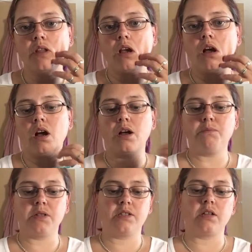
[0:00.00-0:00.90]
Um,
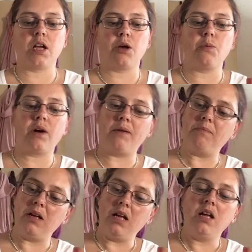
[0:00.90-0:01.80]
so, um,
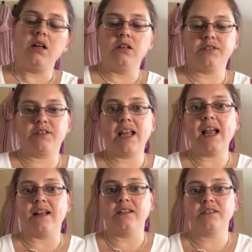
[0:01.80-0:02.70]
so yeah,